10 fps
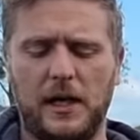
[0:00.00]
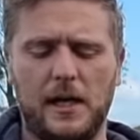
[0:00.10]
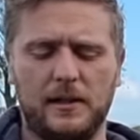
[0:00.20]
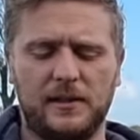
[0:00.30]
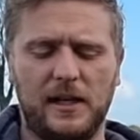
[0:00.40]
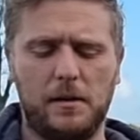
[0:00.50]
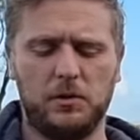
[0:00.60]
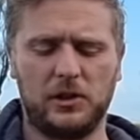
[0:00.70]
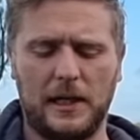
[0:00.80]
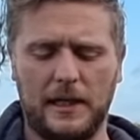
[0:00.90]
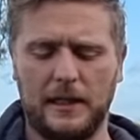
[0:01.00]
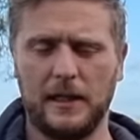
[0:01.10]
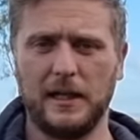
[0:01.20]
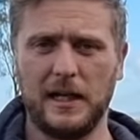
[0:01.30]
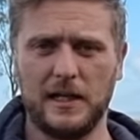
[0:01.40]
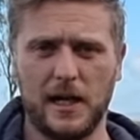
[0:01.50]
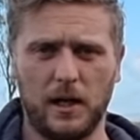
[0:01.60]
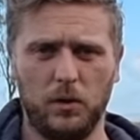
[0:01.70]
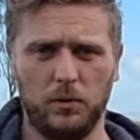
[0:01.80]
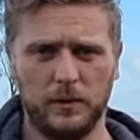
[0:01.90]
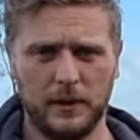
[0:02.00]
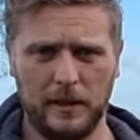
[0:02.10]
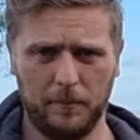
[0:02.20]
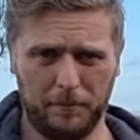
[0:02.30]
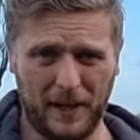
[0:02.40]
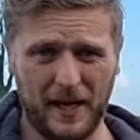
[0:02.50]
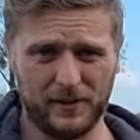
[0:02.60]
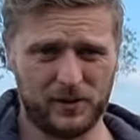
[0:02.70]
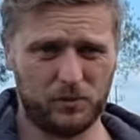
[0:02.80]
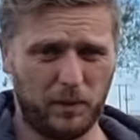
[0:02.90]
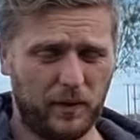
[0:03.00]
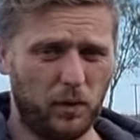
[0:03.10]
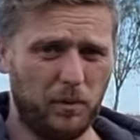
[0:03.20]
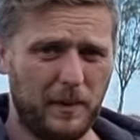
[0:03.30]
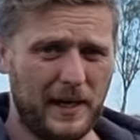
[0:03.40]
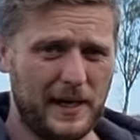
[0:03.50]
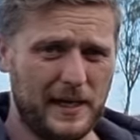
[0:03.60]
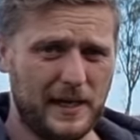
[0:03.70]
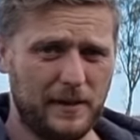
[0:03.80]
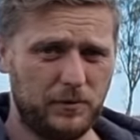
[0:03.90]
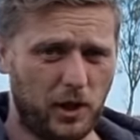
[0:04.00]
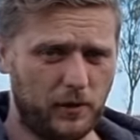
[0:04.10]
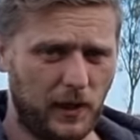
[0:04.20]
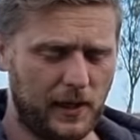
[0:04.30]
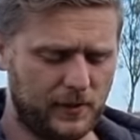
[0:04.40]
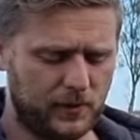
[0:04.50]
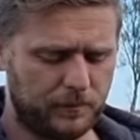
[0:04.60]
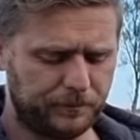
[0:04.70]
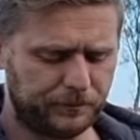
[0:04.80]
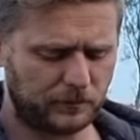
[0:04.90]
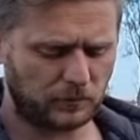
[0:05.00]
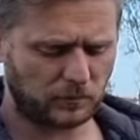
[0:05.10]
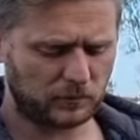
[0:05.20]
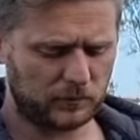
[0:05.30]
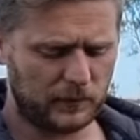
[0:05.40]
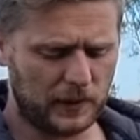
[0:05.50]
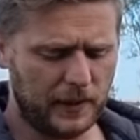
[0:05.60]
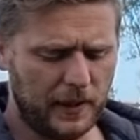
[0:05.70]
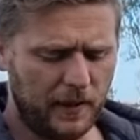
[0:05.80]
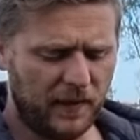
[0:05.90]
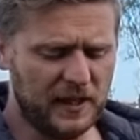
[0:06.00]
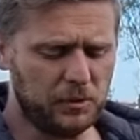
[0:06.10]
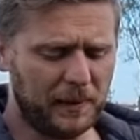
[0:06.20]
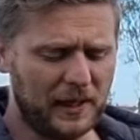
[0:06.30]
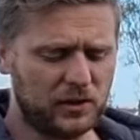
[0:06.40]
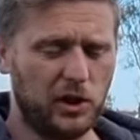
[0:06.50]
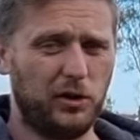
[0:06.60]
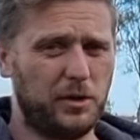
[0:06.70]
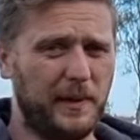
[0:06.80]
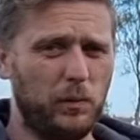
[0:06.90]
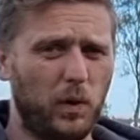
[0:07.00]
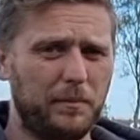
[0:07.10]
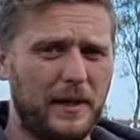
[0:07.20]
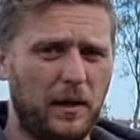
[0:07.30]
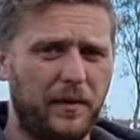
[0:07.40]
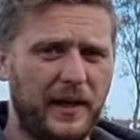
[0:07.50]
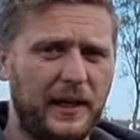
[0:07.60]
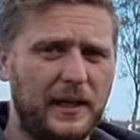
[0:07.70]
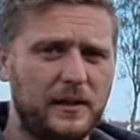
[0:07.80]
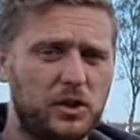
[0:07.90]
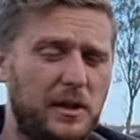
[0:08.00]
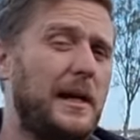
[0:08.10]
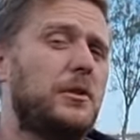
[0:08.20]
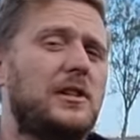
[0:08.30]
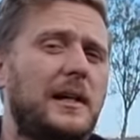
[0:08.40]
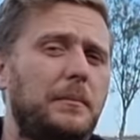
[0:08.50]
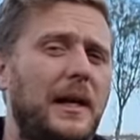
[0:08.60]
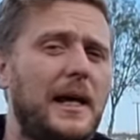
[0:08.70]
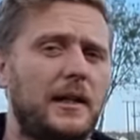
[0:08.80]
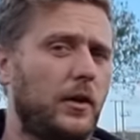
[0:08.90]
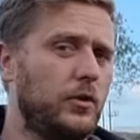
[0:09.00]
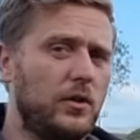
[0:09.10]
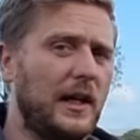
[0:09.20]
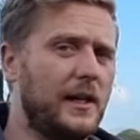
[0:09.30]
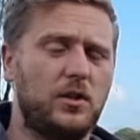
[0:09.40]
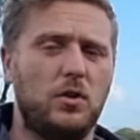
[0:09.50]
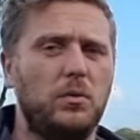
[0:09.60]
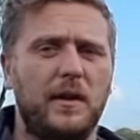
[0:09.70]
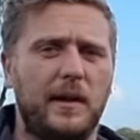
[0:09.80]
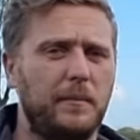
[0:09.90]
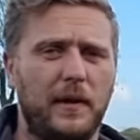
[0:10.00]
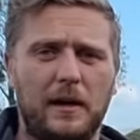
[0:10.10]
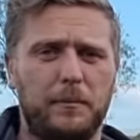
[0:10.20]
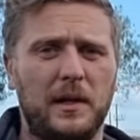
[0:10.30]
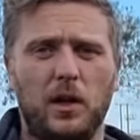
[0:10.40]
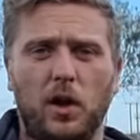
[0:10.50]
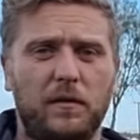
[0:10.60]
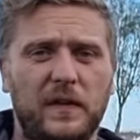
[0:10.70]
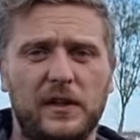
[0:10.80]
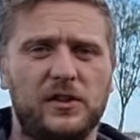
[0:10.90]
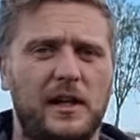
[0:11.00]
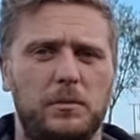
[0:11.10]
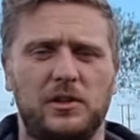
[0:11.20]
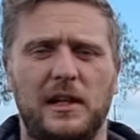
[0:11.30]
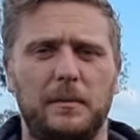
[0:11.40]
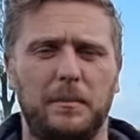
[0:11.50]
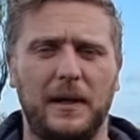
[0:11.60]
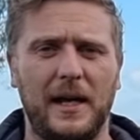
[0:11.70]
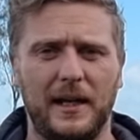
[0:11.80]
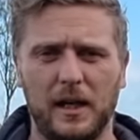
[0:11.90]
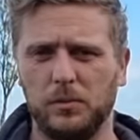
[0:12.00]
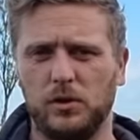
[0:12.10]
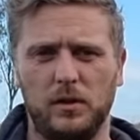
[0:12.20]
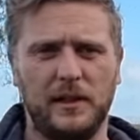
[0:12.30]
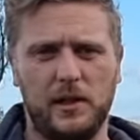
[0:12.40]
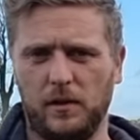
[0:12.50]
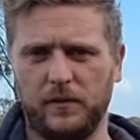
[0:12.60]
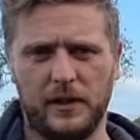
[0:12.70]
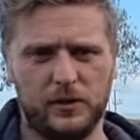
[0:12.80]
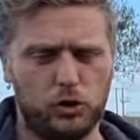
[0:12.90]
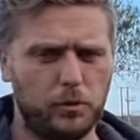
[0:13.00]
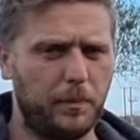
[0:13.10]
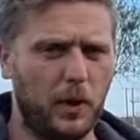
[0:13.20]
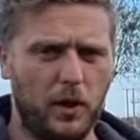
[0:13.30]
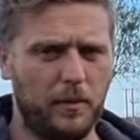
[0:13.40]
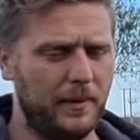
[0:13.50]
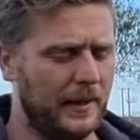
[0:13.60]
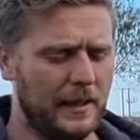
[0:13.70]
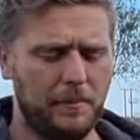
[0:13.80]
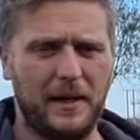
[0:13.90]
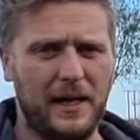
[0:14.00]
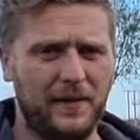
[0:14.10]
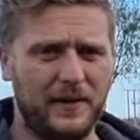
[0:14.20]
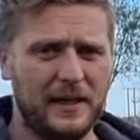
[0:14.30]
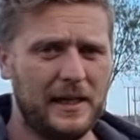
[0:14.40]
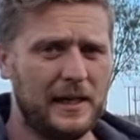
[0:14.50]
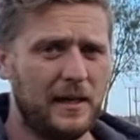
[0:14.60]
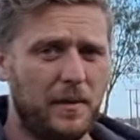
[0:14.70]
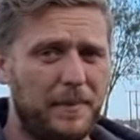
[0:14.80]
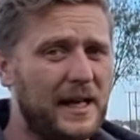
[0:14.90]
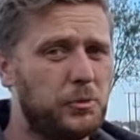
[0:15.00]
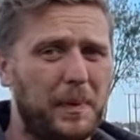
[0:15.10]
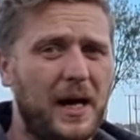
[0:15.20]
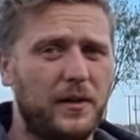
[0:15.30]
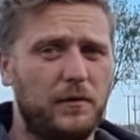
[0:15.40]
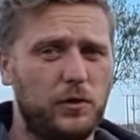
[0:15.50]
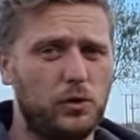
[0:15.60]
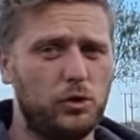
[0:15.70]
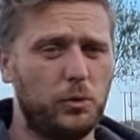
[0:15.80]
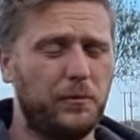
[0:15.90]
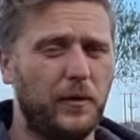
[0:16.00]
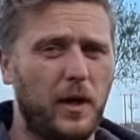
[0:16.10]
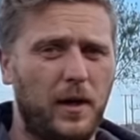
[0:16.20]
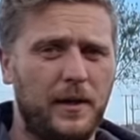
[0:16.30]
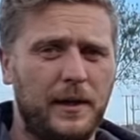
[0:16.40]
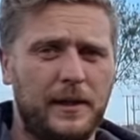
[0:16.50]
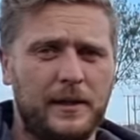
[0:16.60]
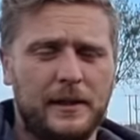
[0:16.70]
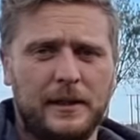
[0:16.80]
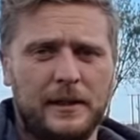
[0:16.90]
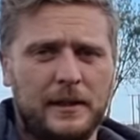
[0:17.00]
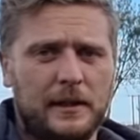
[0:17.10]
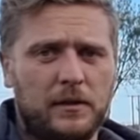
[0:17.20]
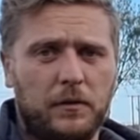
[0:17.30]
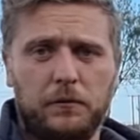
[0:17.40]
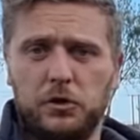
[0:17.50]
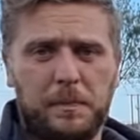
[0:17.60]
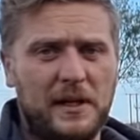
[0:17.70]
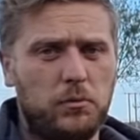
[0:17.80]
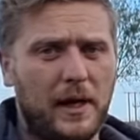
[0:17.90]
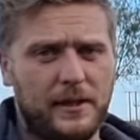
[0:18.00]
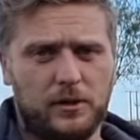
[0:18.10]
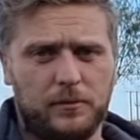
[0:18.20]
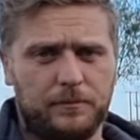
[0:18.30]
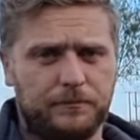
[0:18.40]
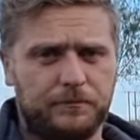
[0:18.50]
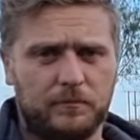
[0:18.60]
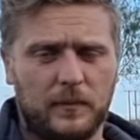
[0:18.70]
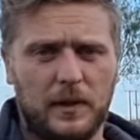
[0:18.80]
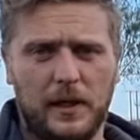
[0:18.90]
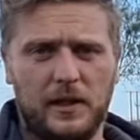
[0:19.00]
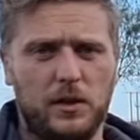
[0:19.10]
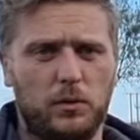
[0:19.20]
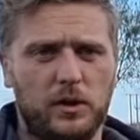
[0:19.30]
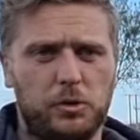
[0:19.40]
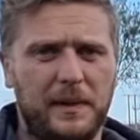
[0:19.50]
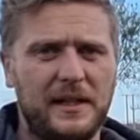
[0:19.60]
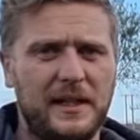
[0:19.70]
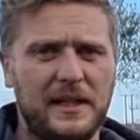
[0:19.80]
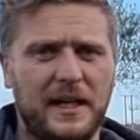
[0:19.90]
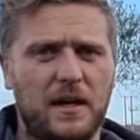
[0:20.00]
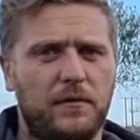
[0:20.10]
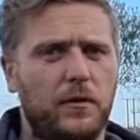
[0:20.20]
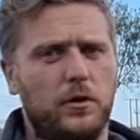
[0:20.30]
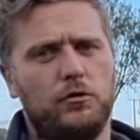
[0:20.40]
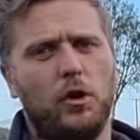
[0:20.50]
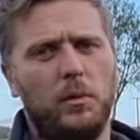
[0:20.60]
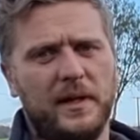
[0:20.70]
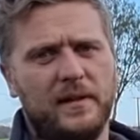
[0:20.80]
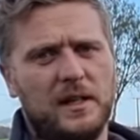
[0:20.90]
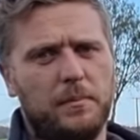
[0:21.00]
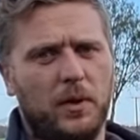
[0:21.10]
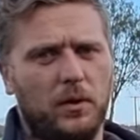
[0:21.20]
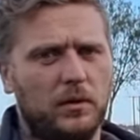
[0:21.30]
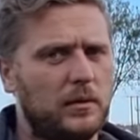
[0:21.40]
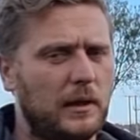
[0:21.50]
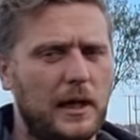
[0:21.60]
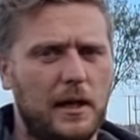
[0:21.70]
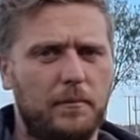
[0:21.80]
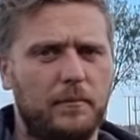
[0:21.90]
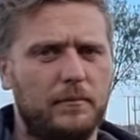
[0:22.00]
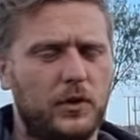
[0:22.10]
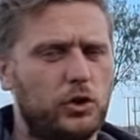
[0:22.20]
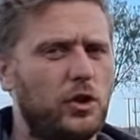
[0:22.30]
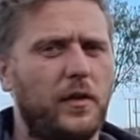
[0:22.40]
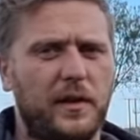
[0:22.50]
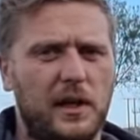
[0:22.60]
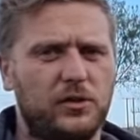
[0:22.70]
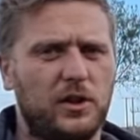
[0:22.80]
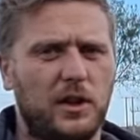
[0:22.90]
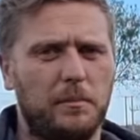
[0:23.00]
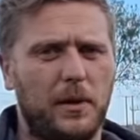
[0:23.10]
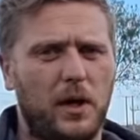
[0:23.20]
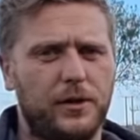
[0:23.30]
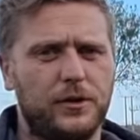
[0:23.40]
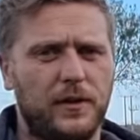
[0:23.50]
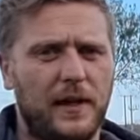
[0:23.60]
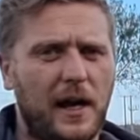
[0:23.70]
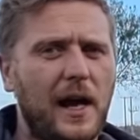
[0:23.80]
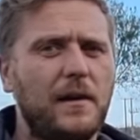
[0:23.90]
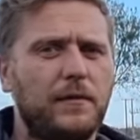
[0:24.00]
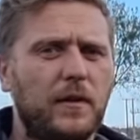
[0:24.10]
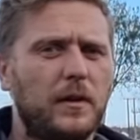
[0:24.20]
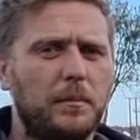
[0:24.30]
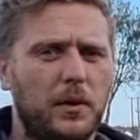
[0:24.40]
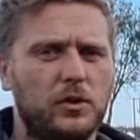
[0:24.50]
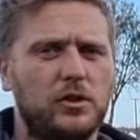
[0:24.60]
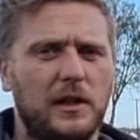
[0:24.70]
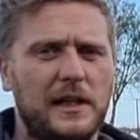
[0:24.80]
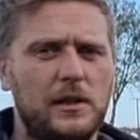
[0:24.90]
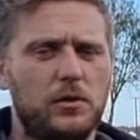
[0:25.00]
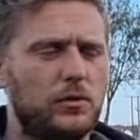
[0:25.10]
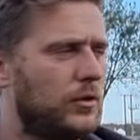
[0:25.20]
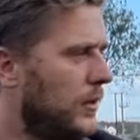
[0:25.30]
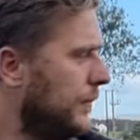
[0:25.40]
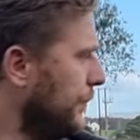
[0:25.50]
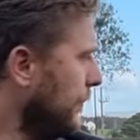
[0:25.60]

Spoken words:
getting Snipersling yellow bands with all my dart kits. These bands look to be 1mm thick Snipersling black. Now, you guys know that I've been loving the Snipersling black, absolutely loving it. Superb band, the best band I've used so far, speed-wise. You know, the speed that you get for the draw weight that you pull, there's nothing else in comparison that I have personally used.